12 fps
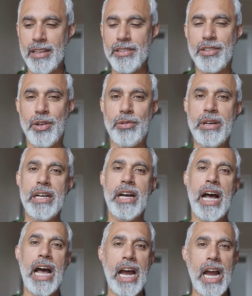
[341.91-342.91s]
So
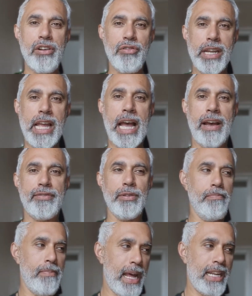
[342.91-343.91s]
I really have to
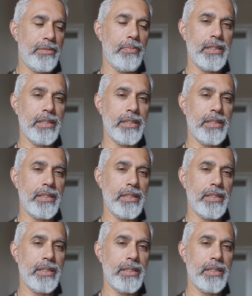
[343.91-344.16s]
manage